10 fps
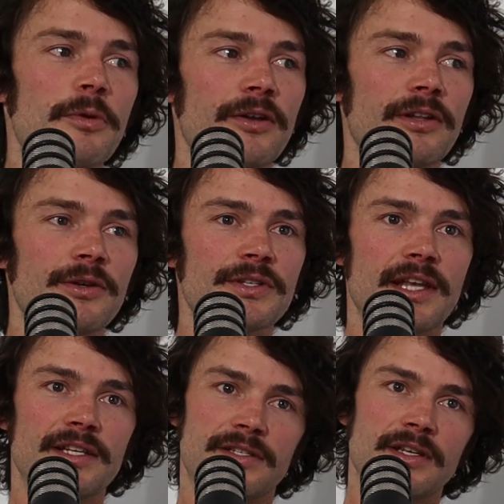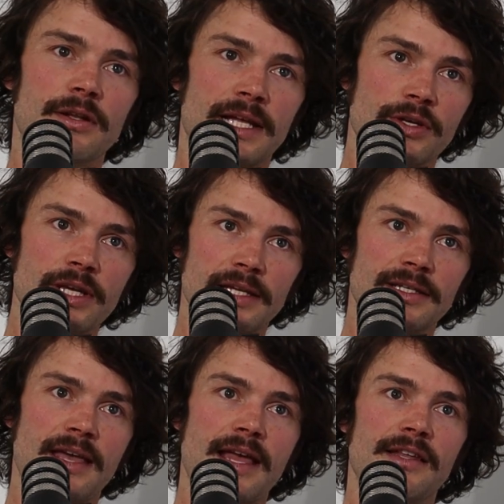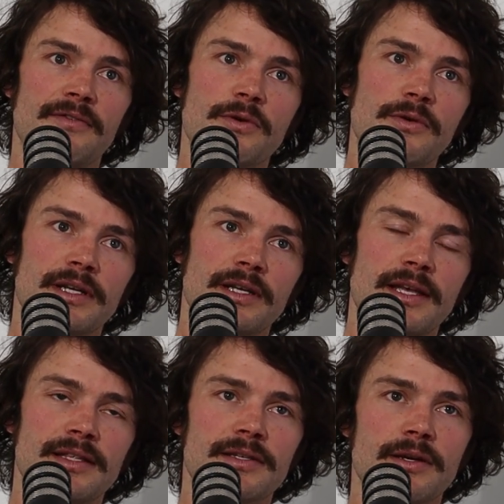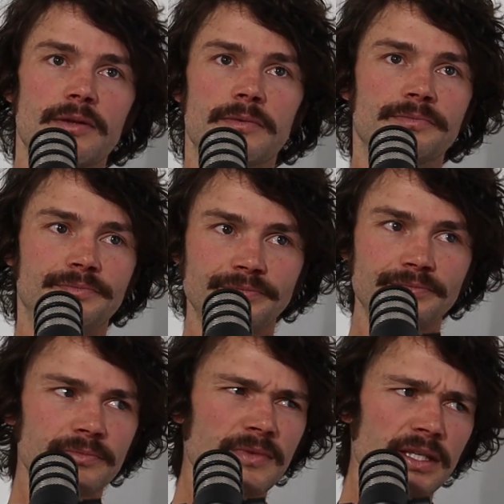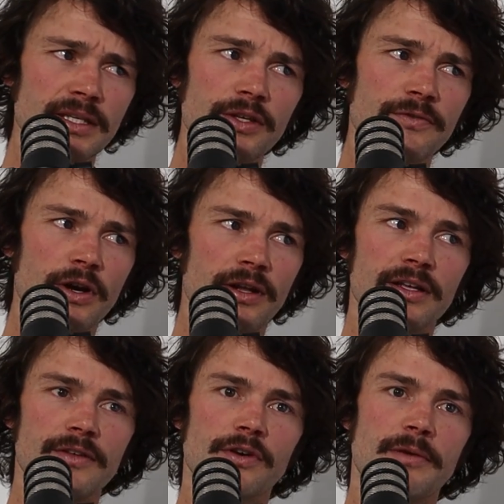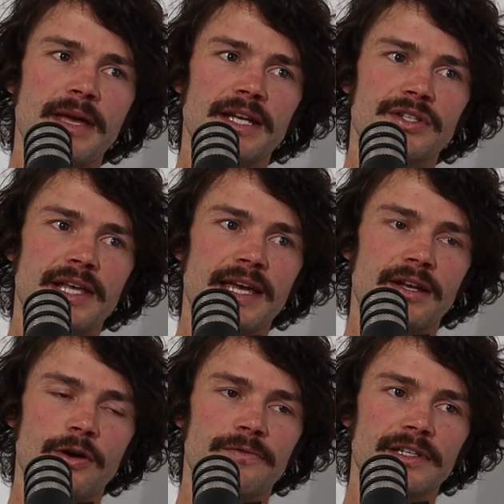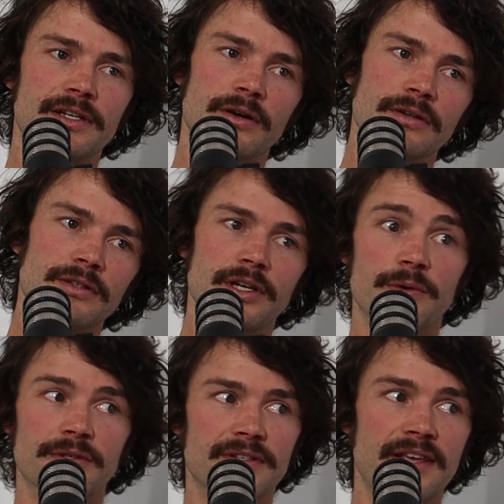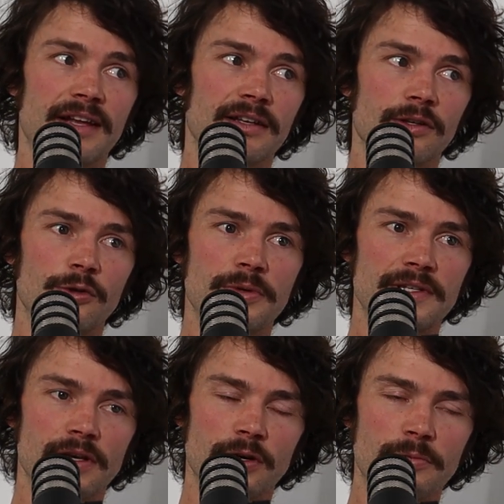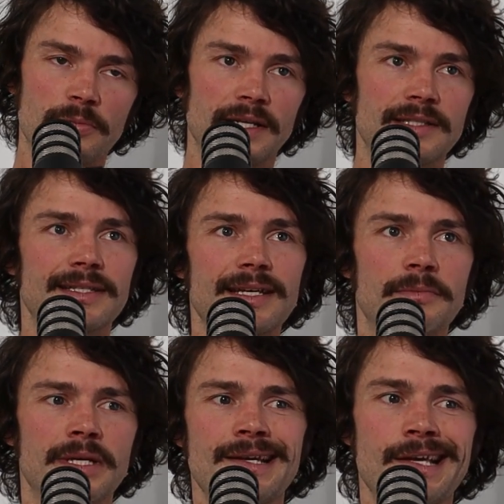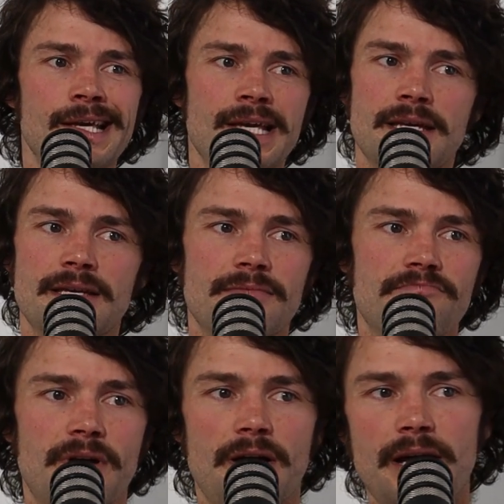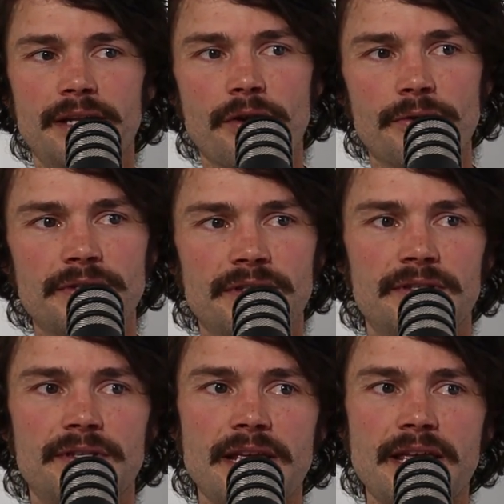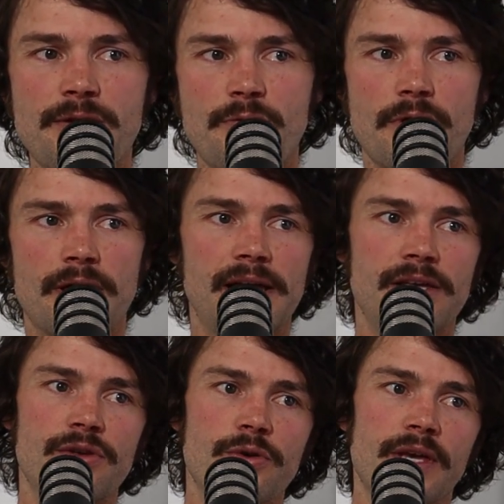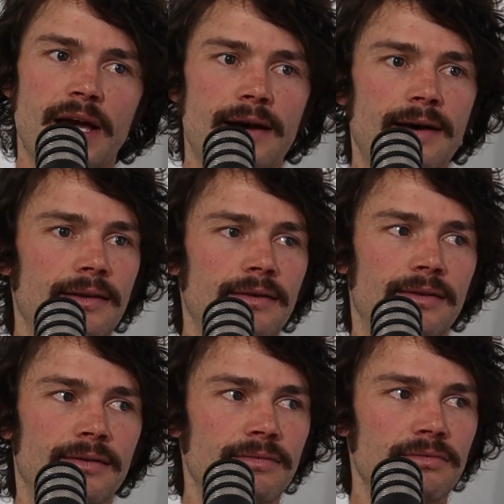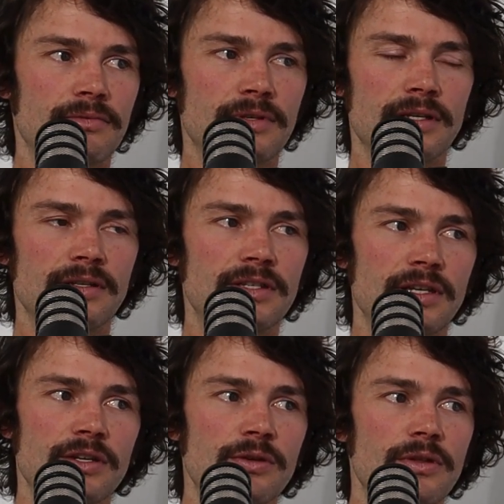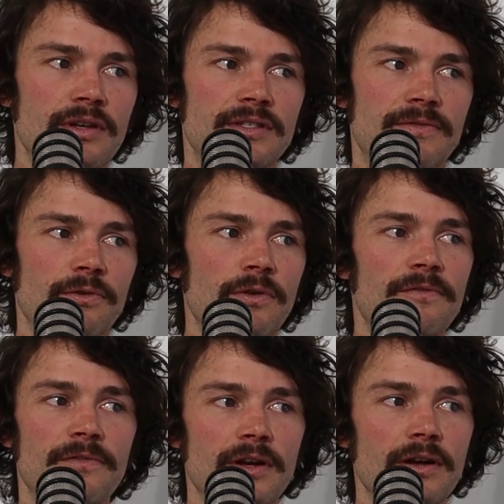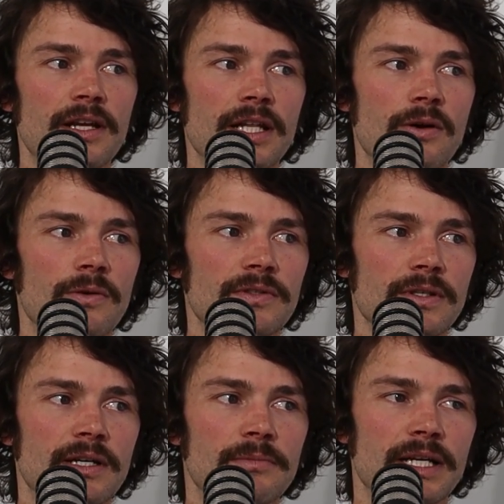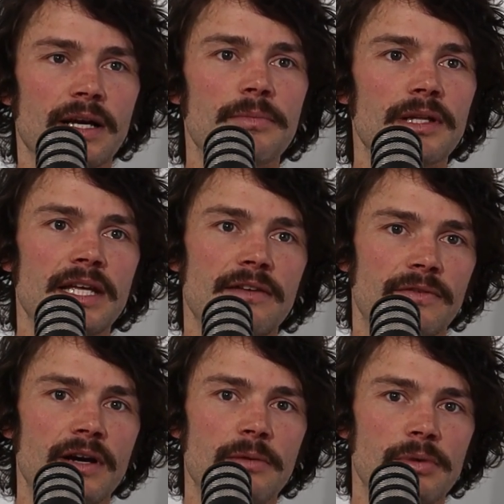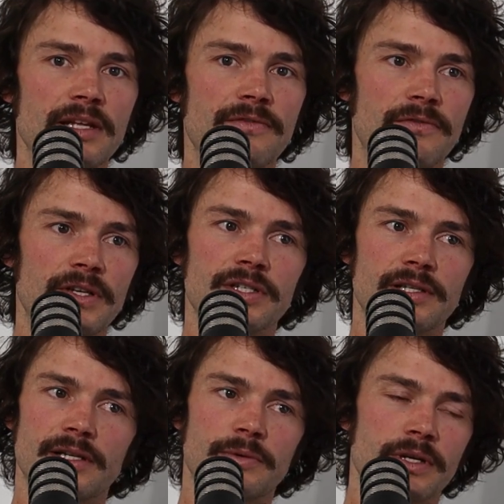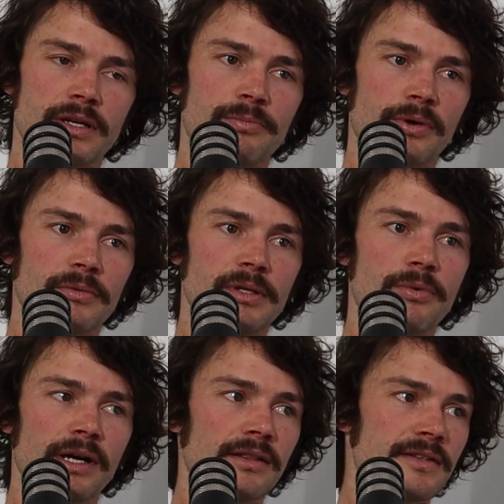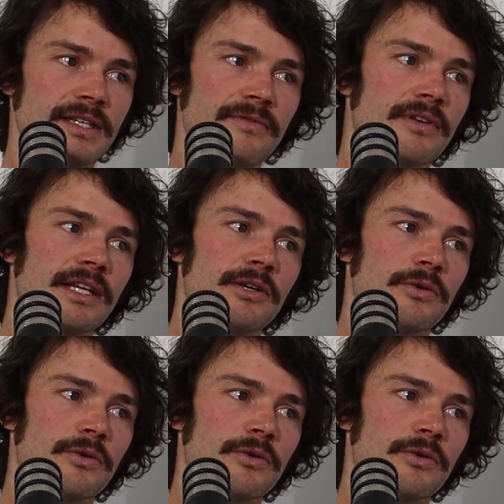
hallucinations. So like you get to that level, and so yeah, you've got to manage that and hopefully not go into that loopy zone. But I don't see why you can't continue this for a very long time. Like I believe eventually, like we're going to probably break the 7-day or the